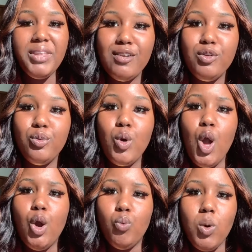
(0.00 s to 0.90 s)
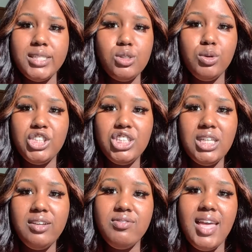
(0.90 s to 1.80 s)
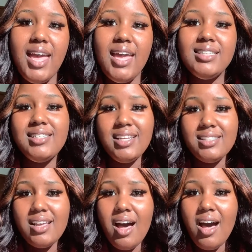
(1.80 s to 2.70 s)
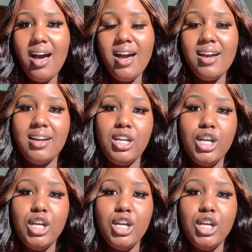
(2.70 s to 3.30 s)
If you want to achieve that TikTok